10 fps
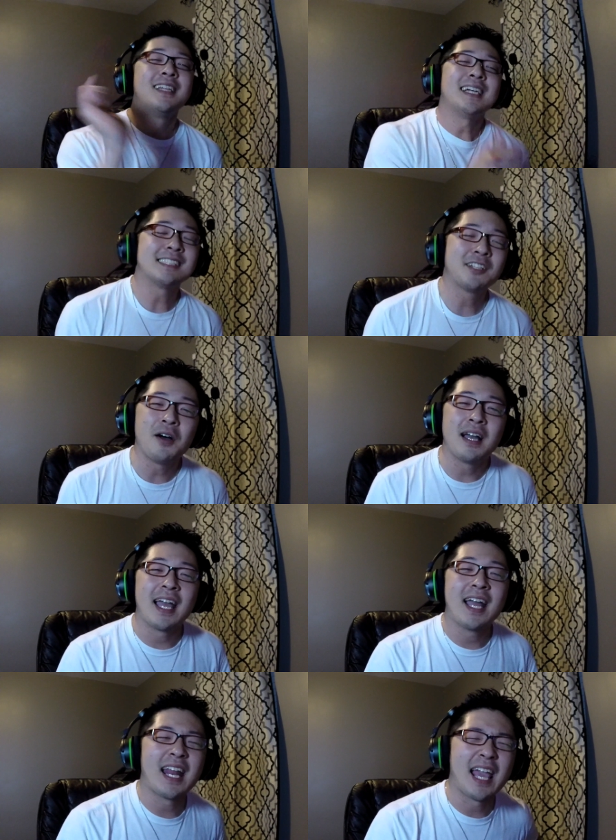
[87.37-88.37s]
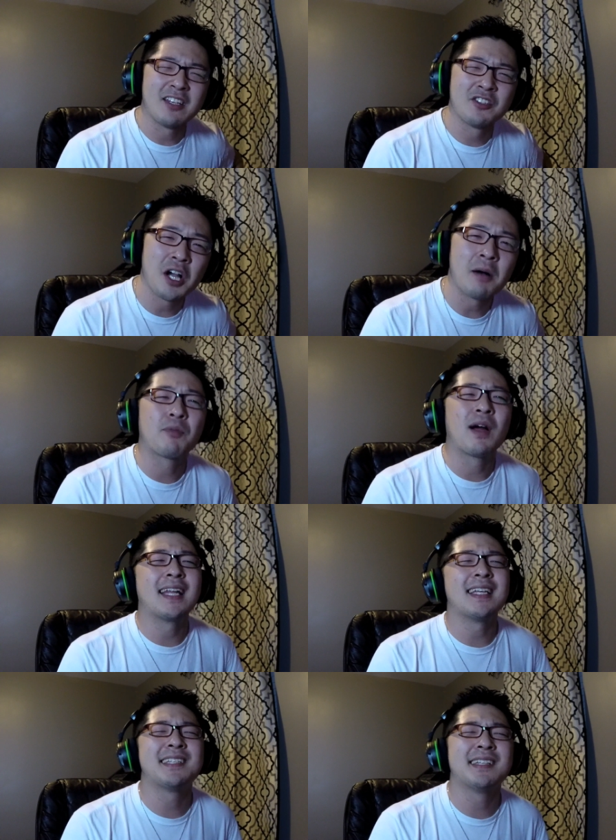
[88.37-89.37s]
let's go ahead and jump
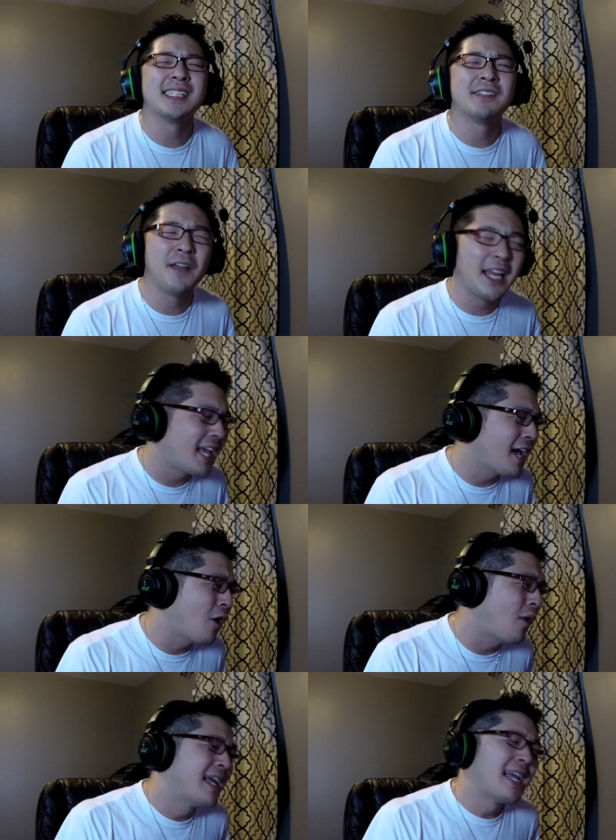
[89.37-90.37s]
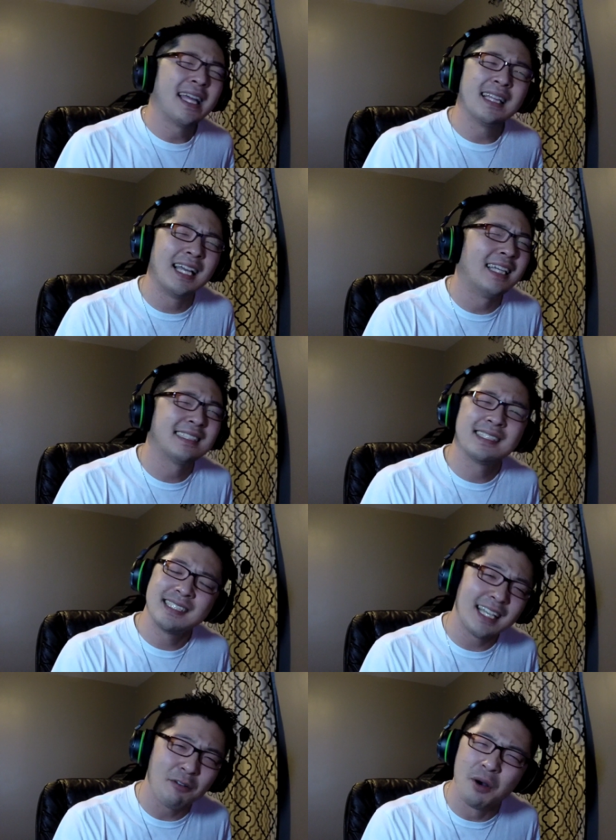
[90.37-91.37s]
right into this video and let's
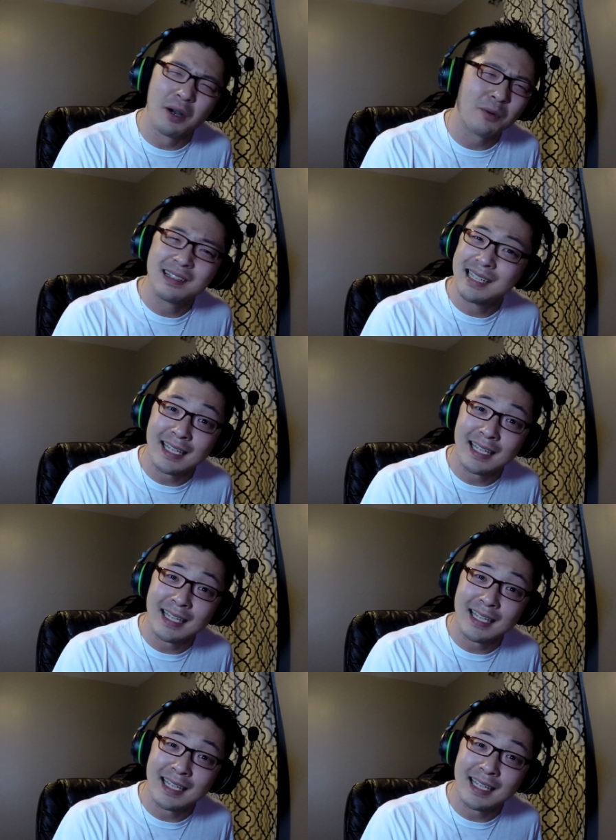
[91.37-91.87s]
see what we're